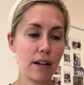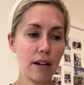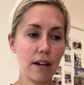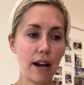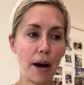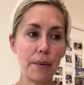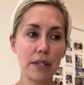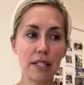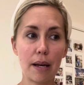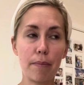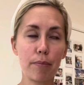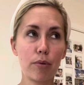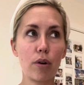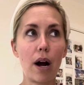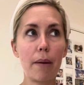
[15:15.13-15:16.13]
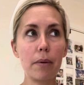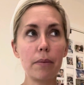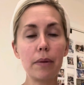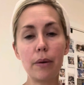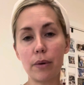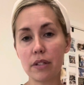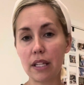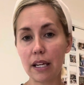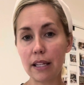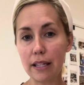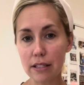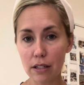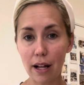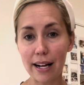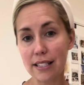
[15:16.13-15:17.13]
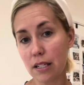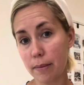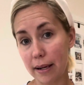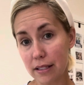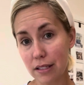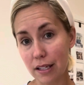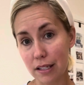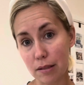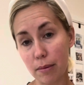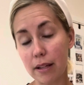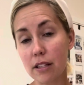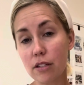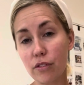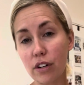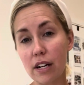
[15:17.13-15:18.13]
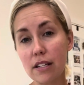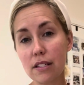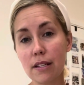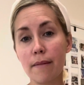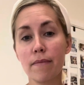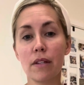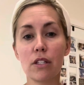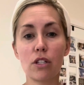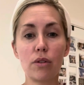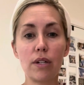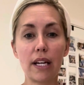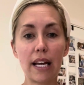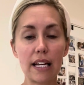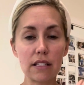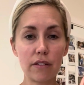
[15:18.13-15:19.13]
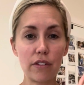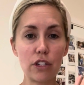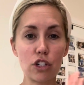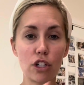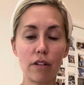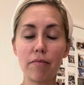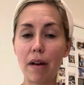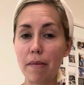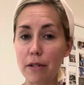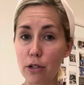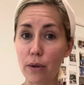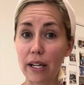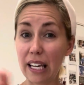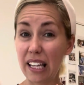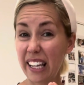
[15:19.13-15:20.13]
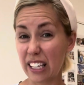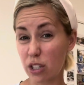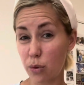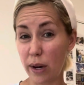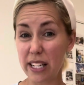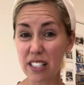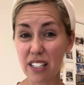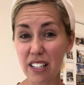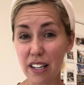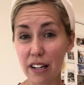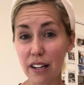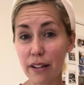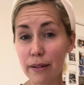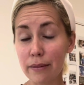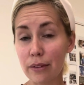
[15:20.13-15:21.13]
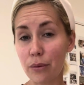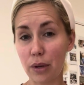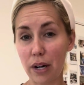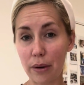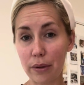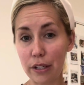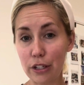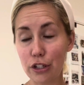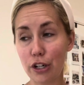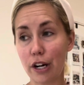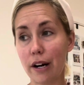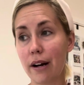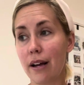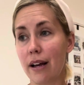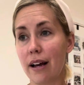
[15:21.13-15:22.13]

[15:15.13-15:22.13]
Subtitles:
I would say probably we're thinking this will last about 6 months for us. So Nick has a vision of maybe doing it like twice a year. We're not really sure.